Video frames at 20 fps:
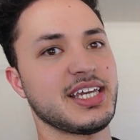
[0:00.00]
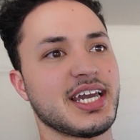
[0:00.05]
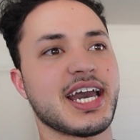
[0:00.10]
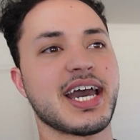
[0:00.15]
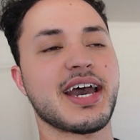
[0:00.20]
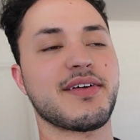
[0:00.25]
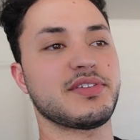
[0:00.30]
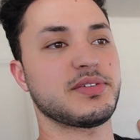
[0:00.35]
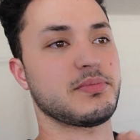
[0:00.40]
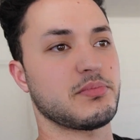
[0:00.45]
I
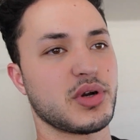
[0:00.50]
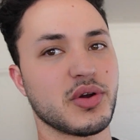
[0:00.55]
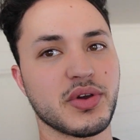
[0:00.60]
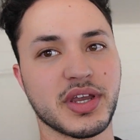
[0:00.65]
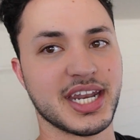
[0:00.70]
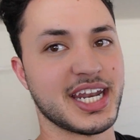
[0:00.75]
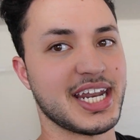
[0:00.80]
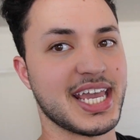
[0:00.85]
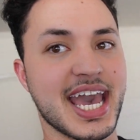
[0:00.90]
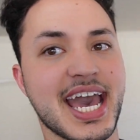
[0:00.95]
haven't
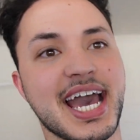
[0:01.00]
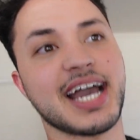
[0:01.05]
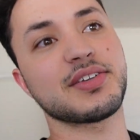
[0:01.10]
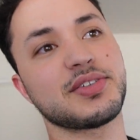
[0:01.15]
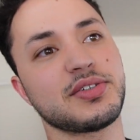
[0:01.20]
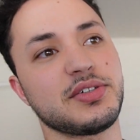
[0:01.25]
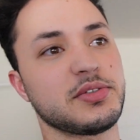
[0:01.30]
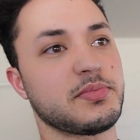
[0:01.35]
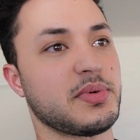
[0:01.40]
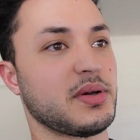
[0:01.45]
broken any
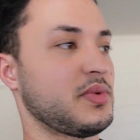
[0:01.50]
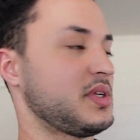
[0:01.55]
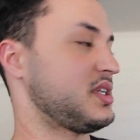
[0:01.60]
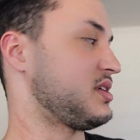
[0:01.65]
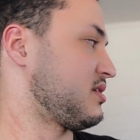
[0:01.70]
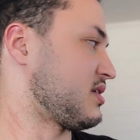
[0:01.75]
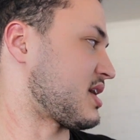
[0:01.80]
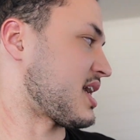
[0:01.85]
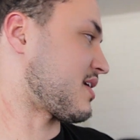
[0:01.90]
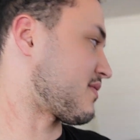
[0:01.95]
axles, but we
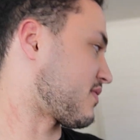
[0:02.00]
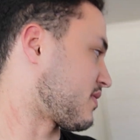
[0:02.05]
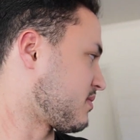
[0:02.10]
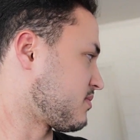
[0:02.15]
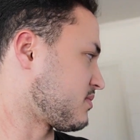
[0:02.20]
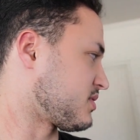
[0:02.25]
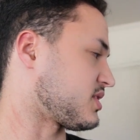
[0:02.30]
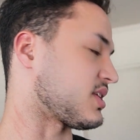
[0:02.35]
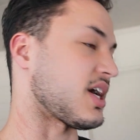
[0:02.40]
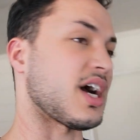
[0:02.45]
do have
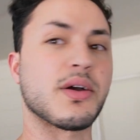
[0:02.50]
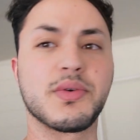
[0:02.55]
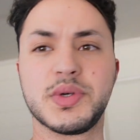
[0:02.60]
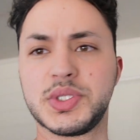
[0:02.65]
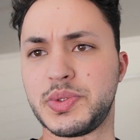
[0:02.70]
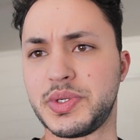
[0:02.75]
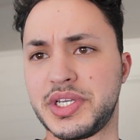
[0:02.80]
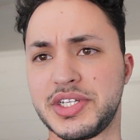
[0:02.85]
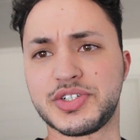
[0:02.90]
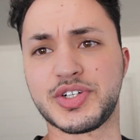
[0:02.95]
stock ones
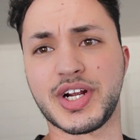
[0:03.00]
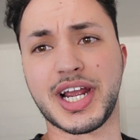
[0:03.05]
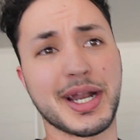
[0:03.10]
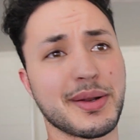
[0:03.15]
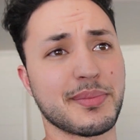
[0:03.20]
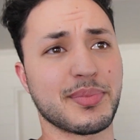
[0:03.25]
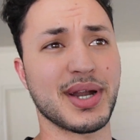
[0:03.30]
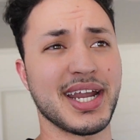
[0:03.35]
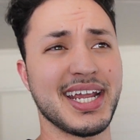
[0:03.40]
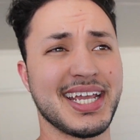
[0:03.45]
we could try to
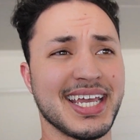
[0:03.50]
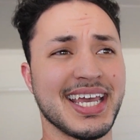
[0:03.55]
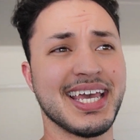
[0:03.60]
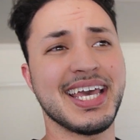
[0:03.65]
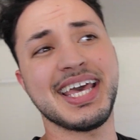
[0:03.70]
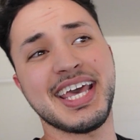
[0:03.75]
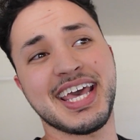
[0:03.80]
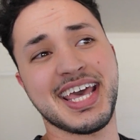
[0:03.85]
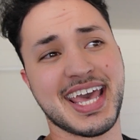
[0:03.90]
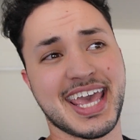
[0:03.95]
break.
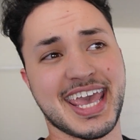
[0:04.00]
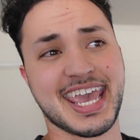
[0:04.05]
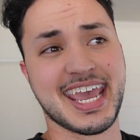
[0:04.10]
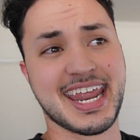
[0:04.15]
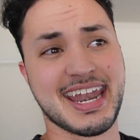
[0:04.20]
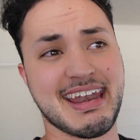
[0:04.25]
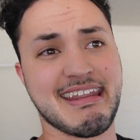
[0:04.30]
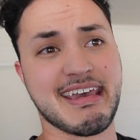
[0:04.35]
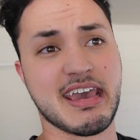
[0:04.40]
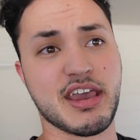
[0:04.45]

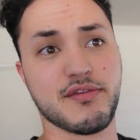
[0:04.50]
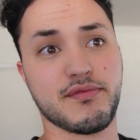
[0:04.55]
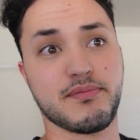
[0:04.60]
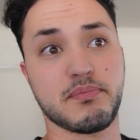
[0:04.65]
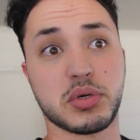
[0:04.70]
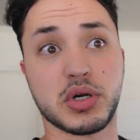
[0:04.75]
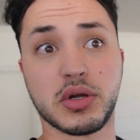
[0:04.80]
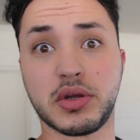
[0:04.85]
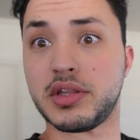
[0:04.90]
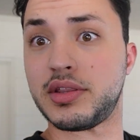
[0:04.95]
And I've
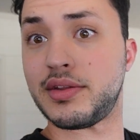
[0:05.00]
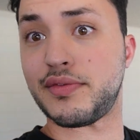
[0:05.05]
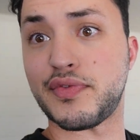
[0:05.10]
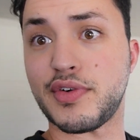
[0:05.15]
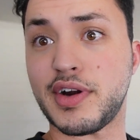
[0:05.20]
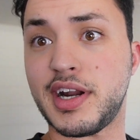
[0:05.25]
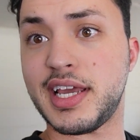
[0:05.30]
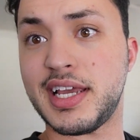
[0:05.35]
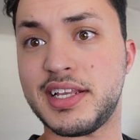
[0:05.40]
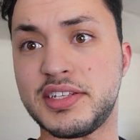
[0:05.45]
broken the
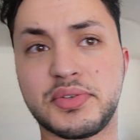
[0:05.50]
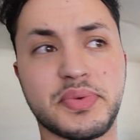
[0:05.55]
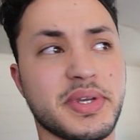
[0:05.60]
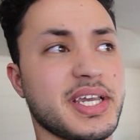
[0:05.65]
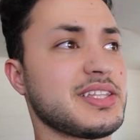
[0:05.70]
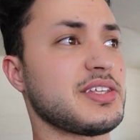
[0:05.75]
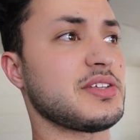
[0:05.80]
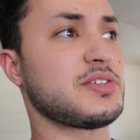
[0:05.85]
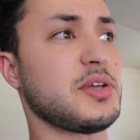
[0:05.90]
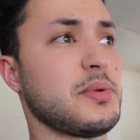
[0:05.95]
front end, so we
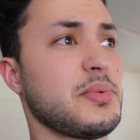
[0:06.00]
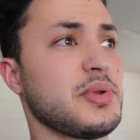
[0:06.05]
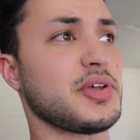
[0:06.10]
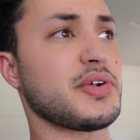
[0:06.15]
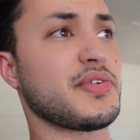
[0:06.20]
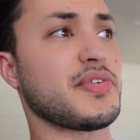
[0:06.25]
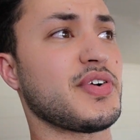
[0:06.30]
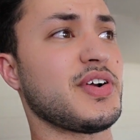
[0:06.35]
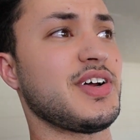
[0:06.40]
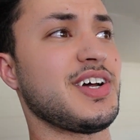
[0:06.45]
got the tubular
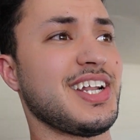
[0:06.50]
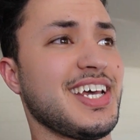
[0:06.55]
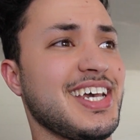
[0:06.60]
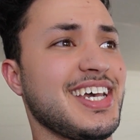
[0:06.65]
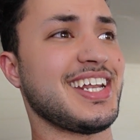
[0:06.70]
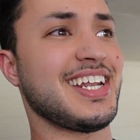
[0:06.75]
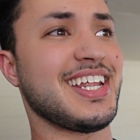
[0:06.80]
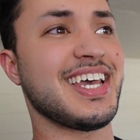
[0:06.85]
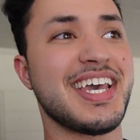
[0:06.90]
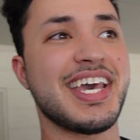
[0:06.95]
front
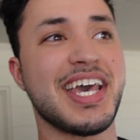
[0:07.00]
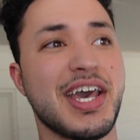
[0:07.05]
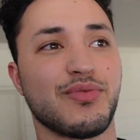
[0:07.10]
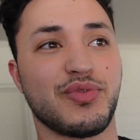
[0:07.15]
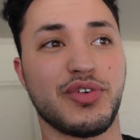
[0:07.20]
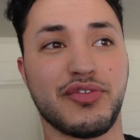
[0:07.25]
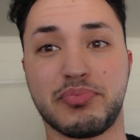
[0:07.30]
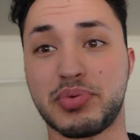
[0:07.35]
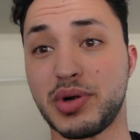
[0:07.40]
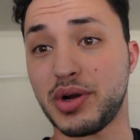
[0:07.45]
end.
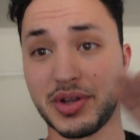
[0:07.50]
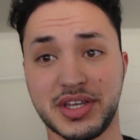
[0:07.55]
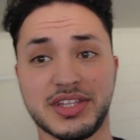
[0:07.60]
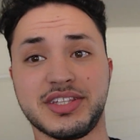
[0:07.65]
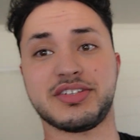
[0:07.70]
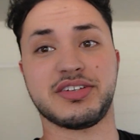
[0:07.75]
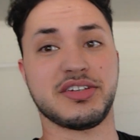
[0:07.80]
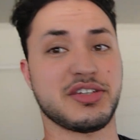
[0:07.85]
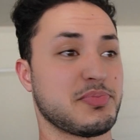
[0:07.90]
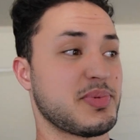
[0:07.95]
We've broken the
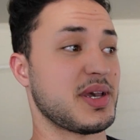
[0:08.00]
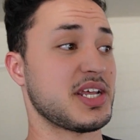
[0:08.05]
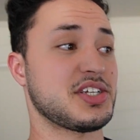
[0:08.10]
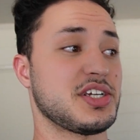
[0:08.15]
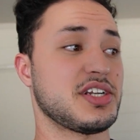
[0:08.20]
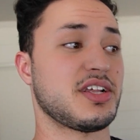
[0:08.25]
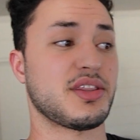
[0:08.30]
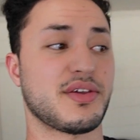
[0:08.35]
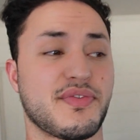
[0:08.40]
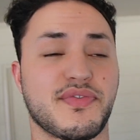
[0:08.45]

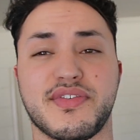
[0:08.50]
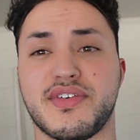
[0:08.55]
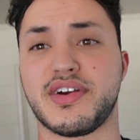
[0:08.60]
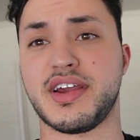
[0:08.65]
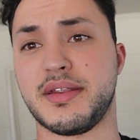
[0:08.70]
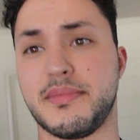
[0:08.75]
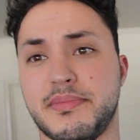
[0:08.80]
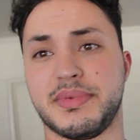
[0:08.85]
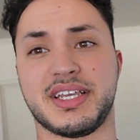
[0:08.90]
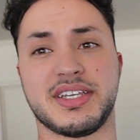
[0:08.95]
suspension on the
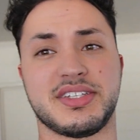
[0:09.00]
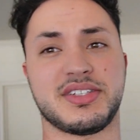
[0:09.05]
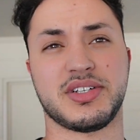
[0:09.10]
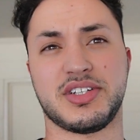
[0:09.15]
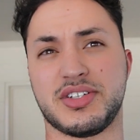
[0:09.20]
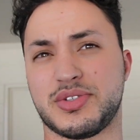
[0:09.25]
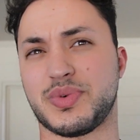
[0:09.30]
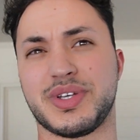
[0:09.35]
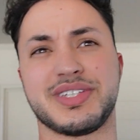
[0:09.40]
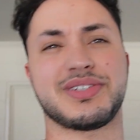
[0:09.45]
front because it
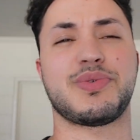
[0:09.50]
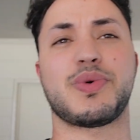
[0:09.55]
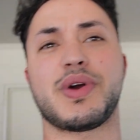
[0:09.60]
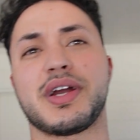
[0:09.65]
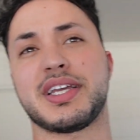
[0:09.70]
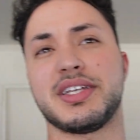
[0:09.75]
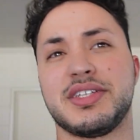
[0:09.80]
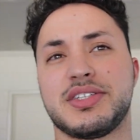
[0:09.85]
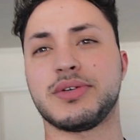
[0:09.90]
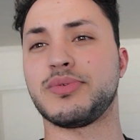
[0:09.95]
just wasn't
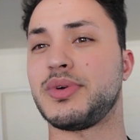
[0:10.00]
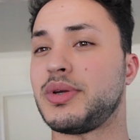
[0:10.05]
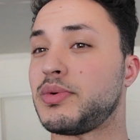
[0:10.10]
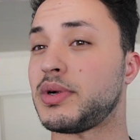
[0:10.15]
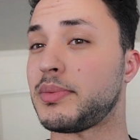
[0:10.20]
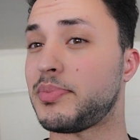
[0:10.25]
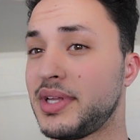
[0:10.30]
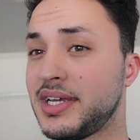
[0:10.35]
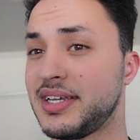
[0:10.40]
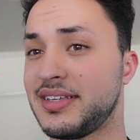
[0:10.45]
working, so we
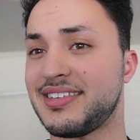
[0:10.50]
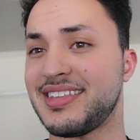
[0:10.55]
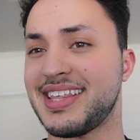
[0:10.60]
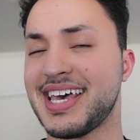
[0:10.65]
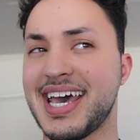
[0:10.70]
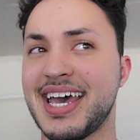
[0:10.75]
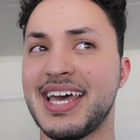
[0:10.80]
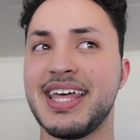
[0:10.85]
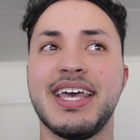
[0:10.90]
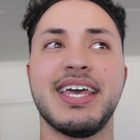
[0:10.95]
replaced
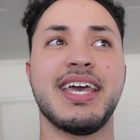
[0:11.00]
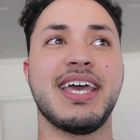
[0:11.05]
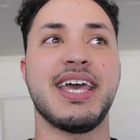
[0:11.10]
that.